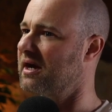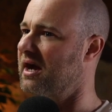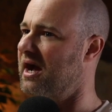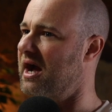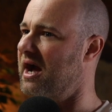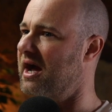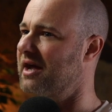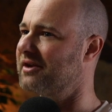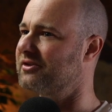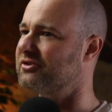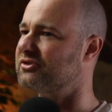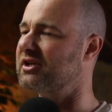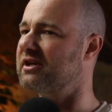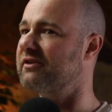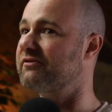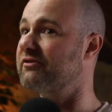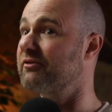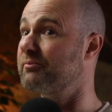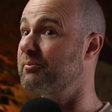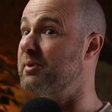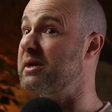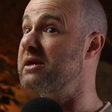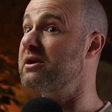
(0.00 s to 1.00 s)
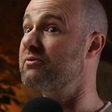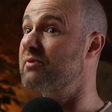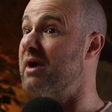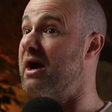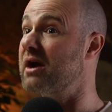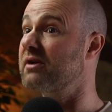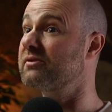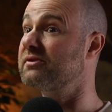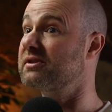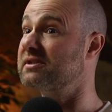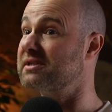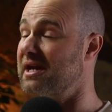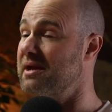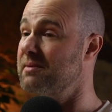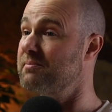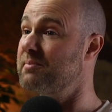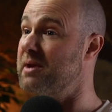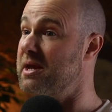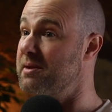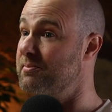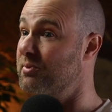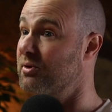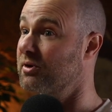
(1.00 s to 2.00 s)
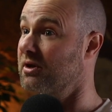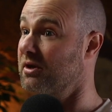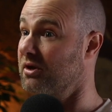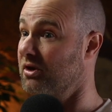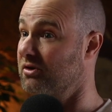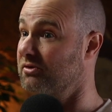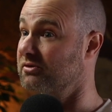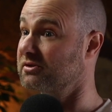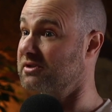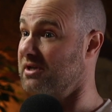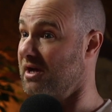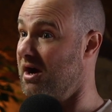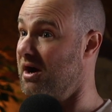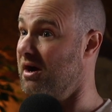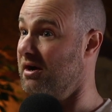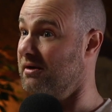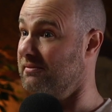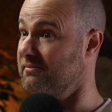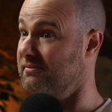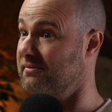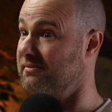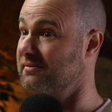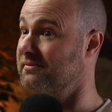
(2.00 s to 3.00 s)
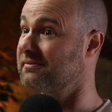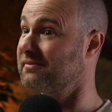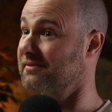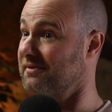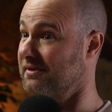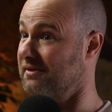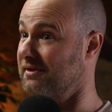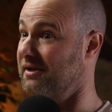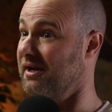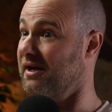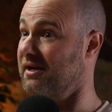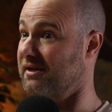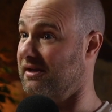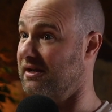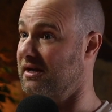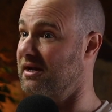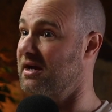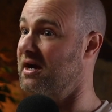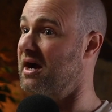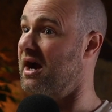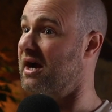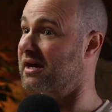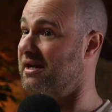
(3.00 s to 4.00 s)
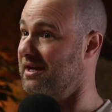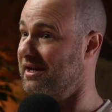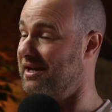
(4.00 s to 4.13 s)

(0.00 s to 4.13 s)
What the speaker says: and if I've been around the same people a long time, like. I can